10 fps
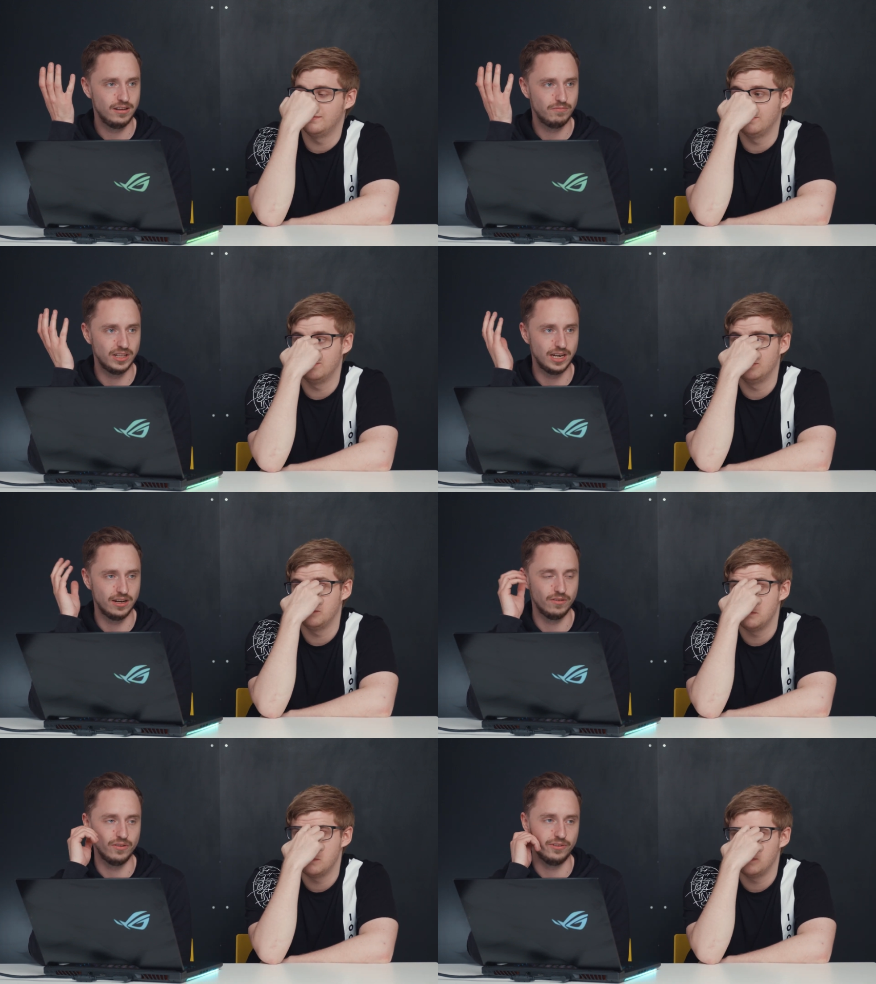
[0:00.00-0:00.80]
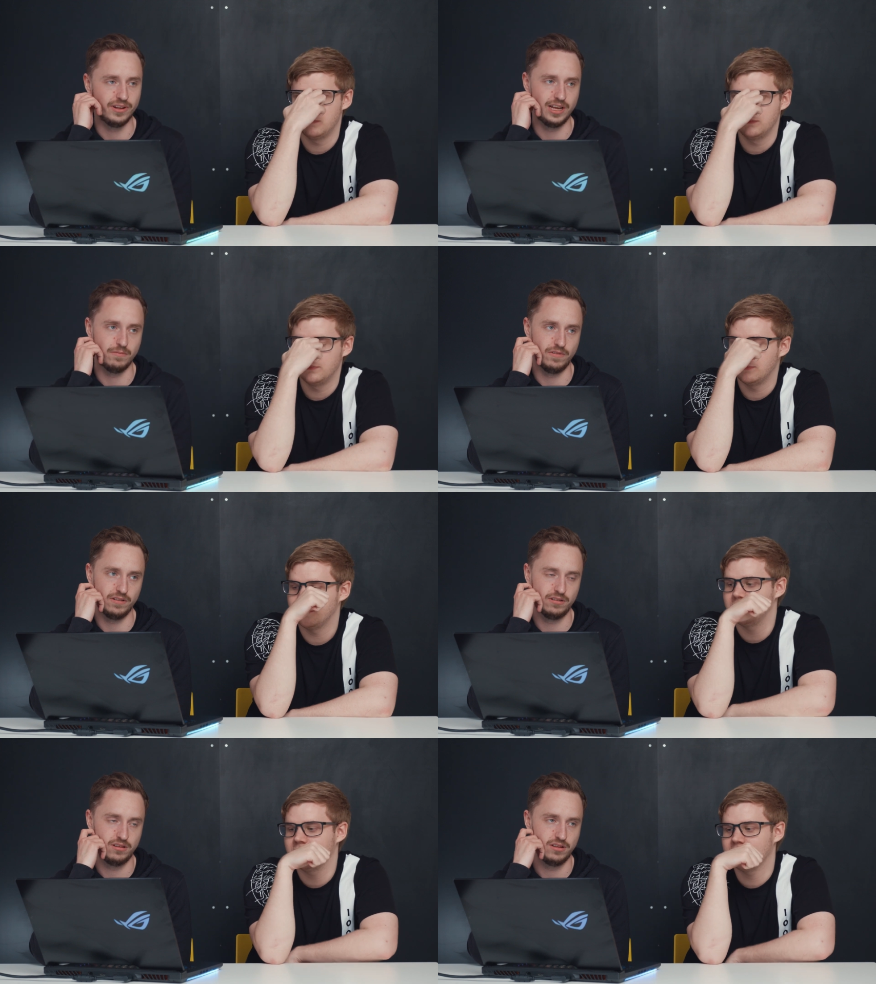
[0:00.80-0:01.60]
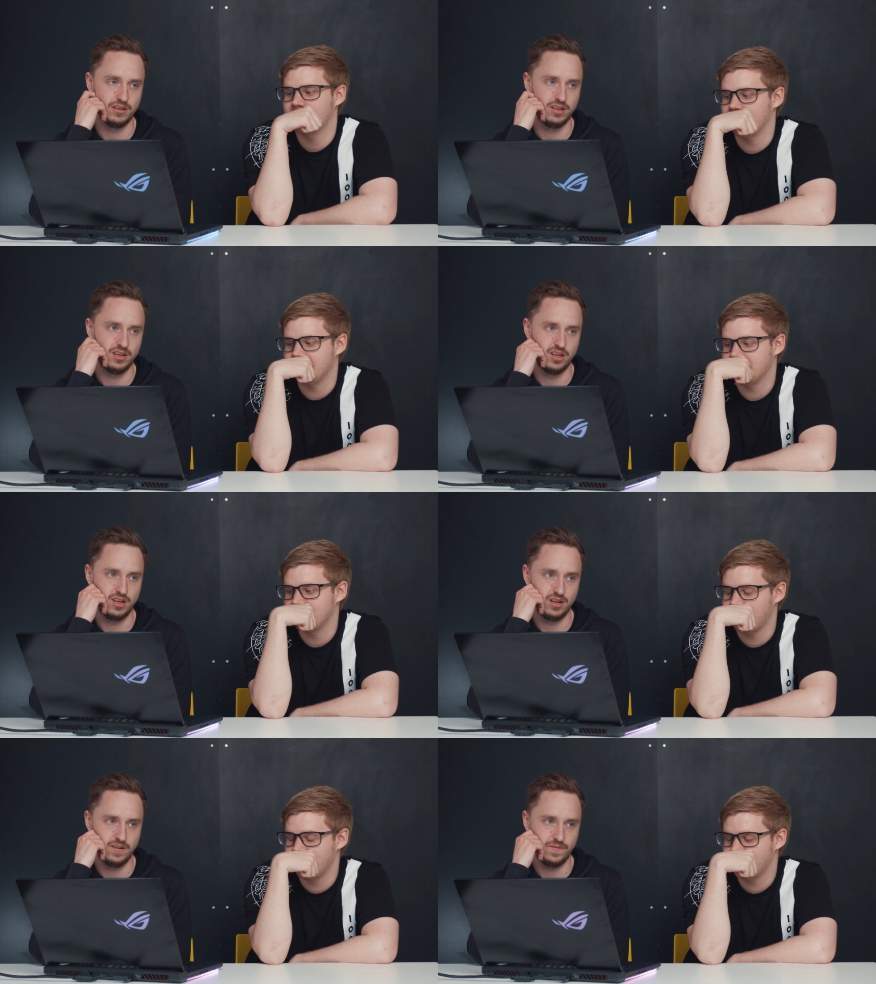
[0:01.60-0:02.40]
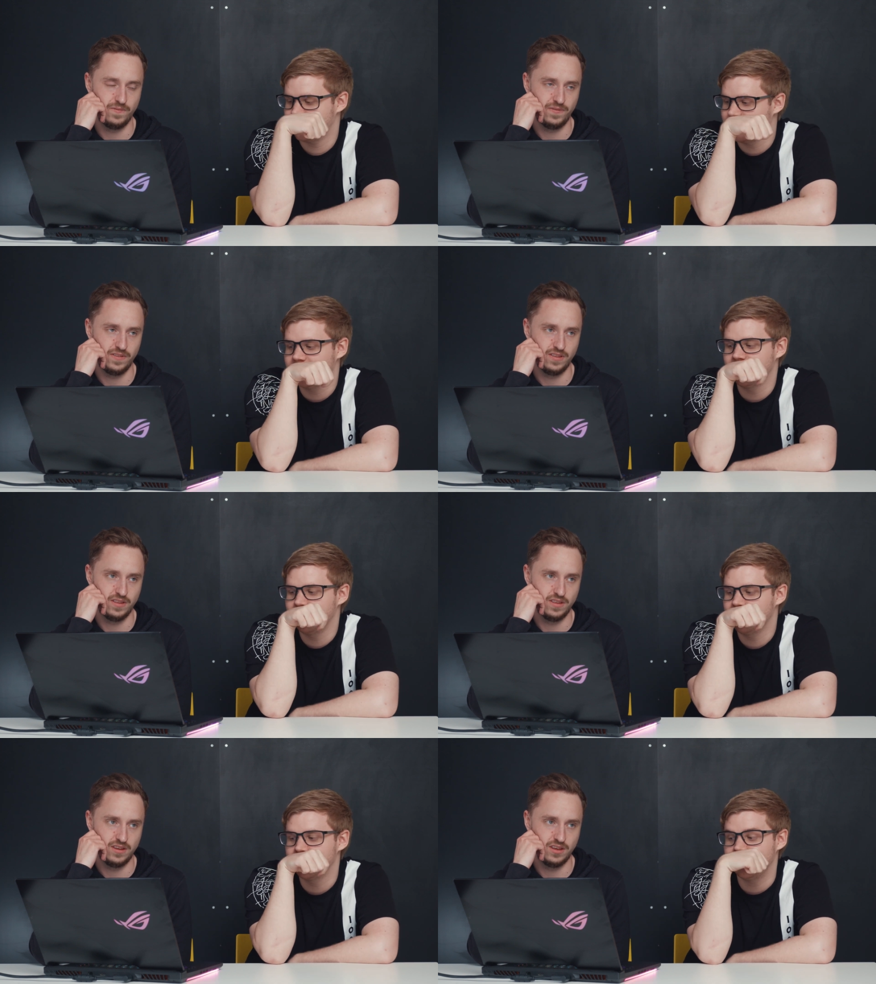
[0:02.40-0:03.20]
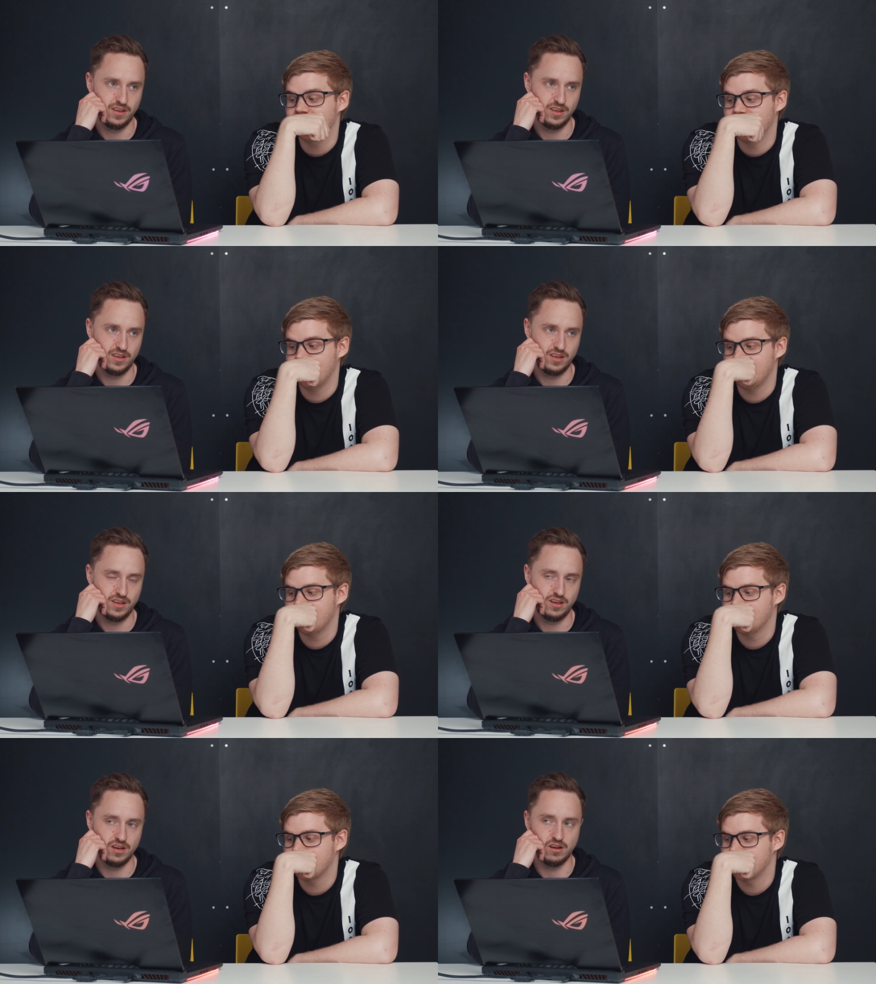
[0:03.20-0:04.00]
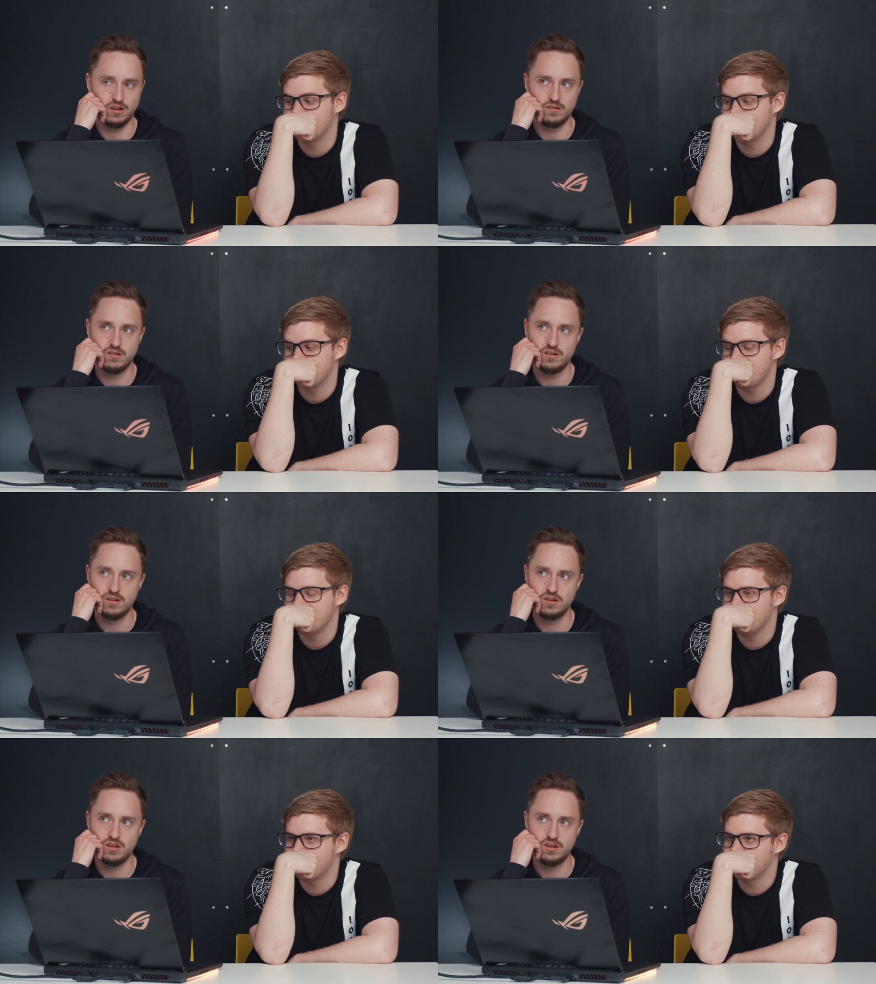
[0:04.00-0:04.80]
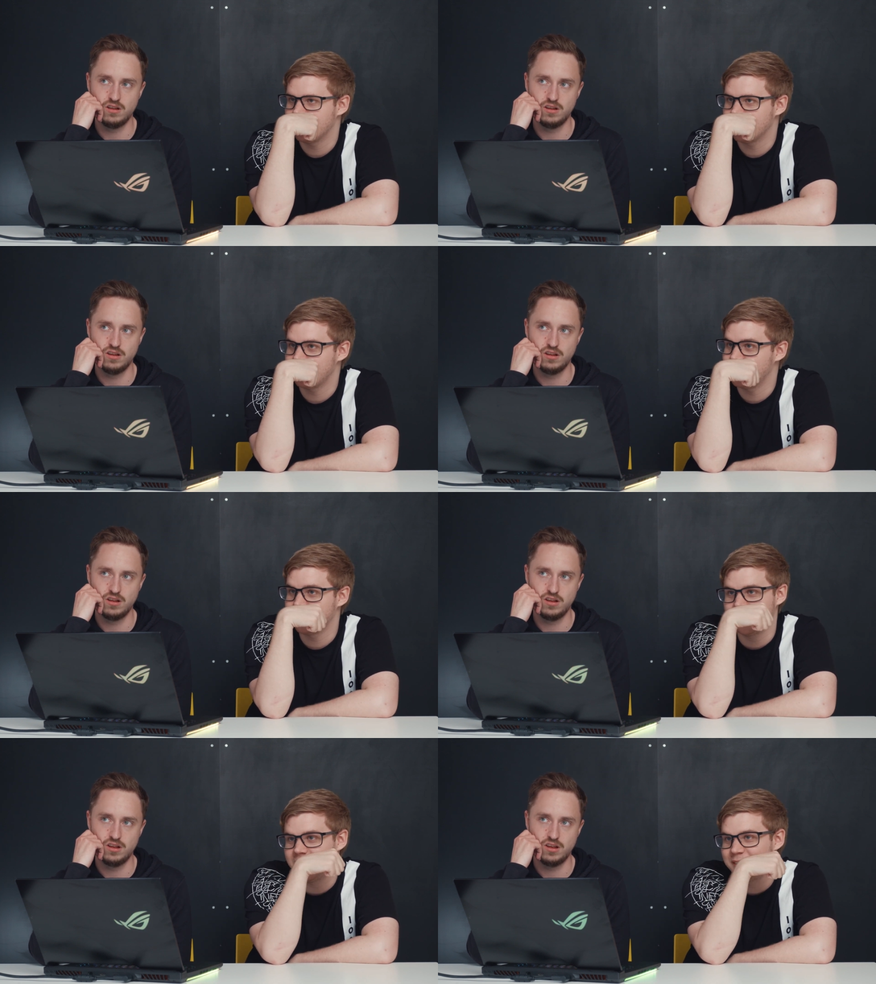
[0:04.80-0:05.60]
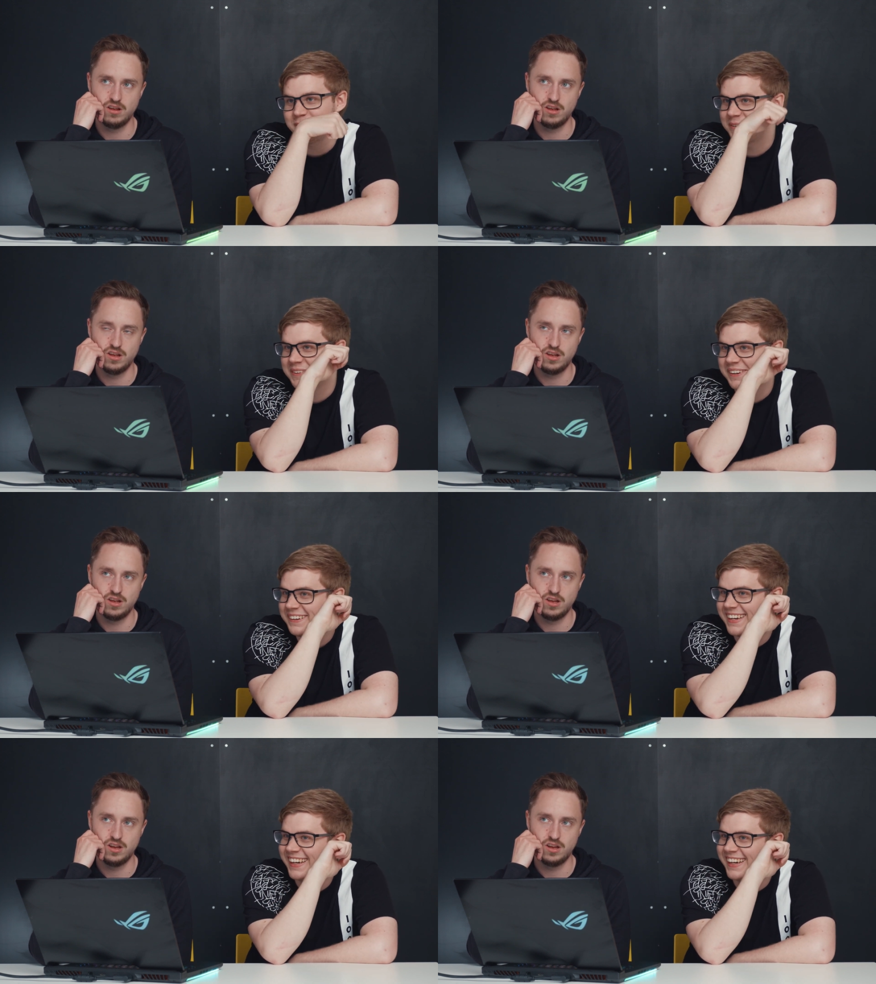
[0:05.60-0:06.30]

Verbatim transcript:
Speaker 1: but then I don't know the name of it. Okay, well, I'll just go with Christina Aguilera. Yeah. Or your and your touch.